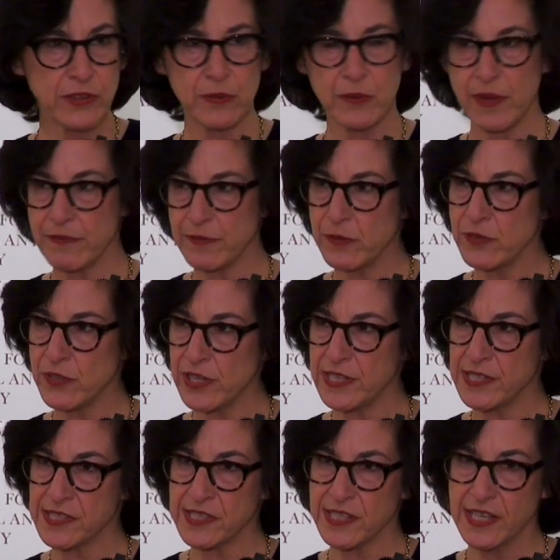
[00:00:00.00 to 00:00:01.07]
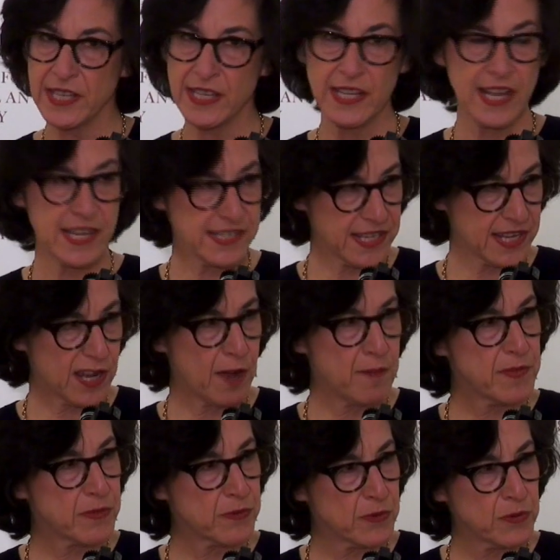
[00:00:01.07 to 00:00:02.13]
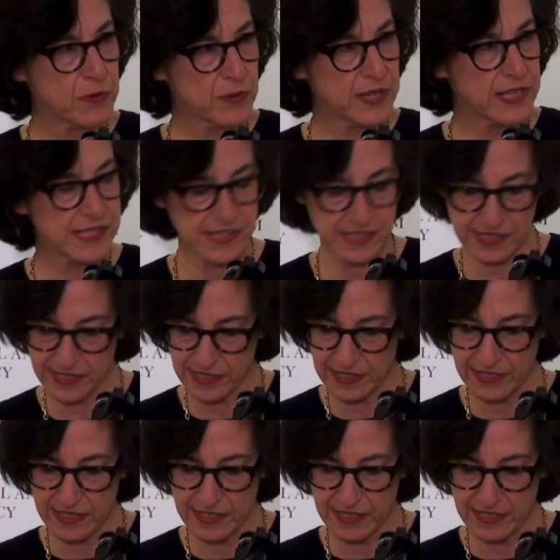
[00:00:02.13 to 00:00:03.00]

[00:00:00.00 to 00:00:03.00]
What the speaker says: at the refugees as they come through Greece.